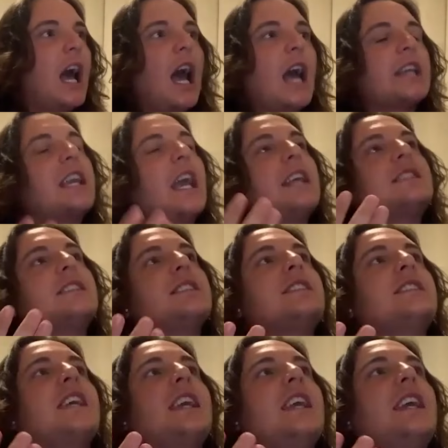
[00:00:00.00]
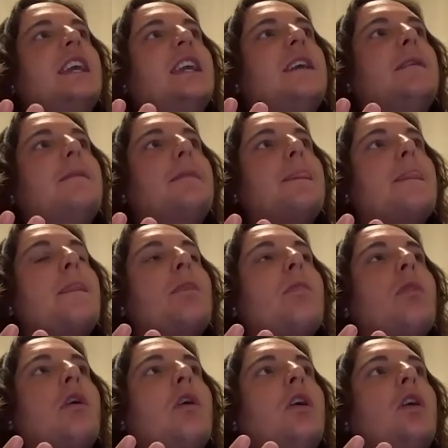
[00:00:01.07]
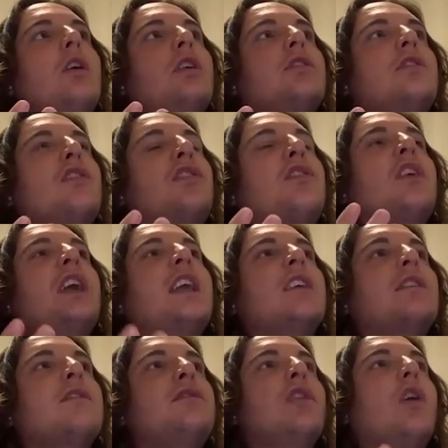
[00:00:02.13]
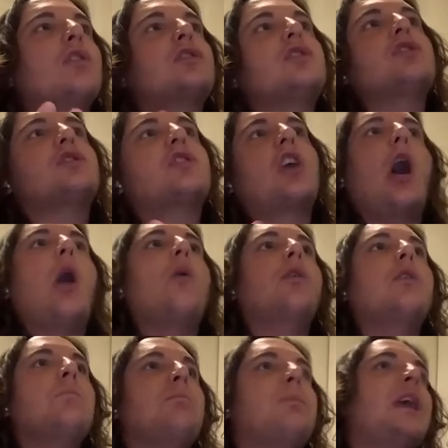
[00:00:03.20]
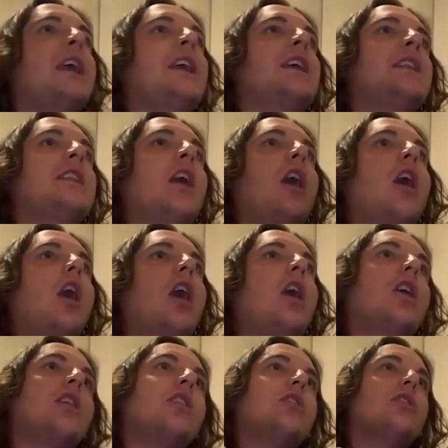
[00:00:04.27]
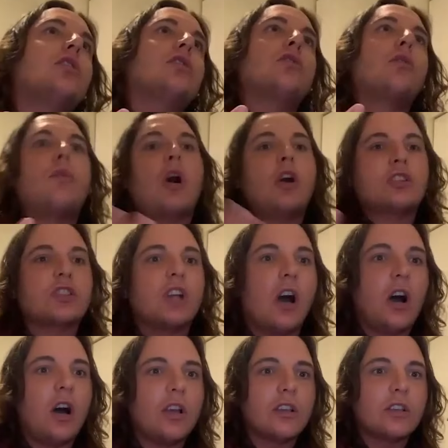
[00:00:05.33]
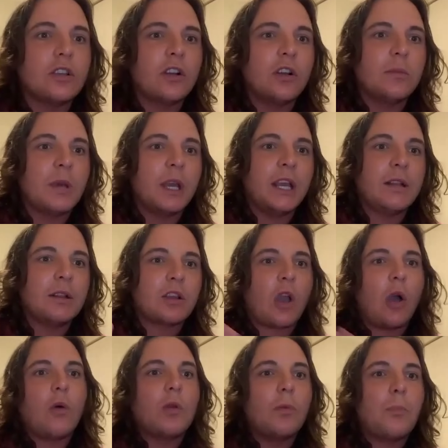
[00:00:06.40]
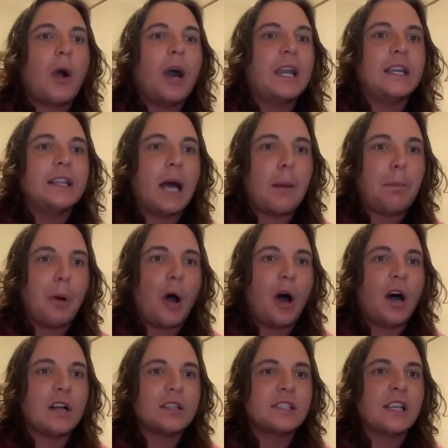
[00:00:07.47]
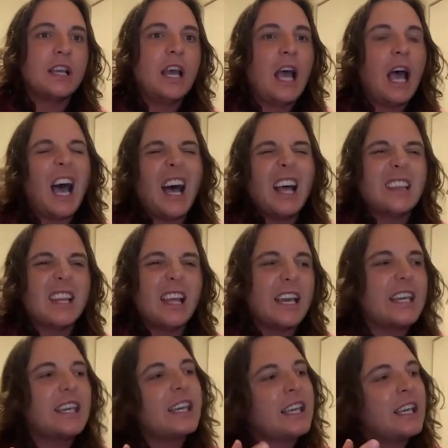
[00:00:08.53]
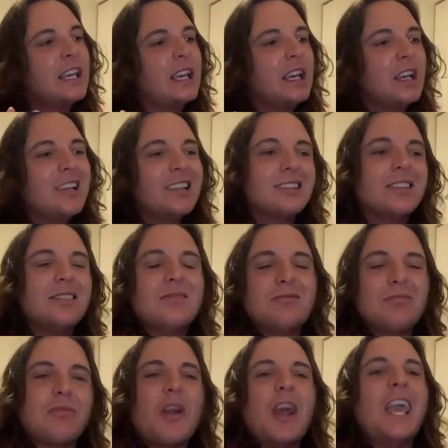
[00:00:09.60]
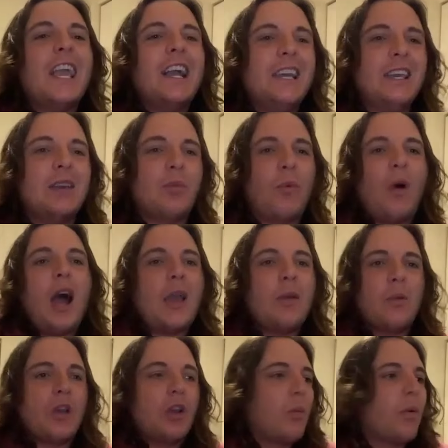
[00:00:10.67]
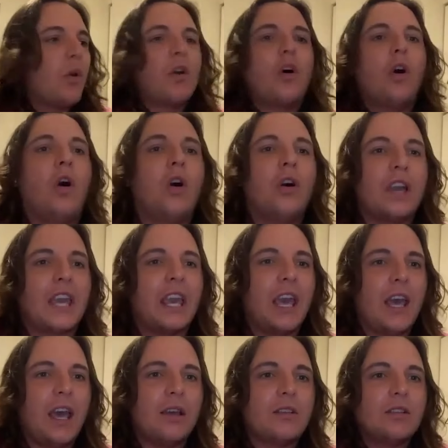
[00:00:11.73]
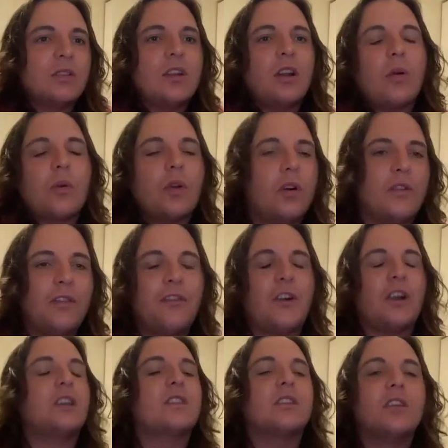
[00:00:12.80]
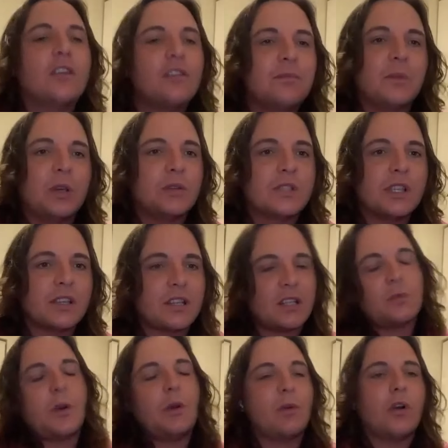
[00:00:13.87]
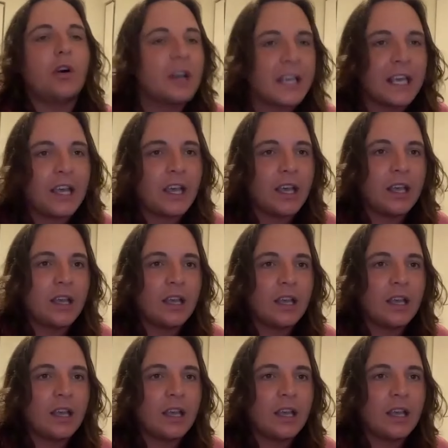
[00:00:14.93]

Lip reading: I get to see the thing of not just going and being the rock star, you know what I mean? Going and playing that part, and like really why we're all here. You know, we all fucking love music. That's why we're all here.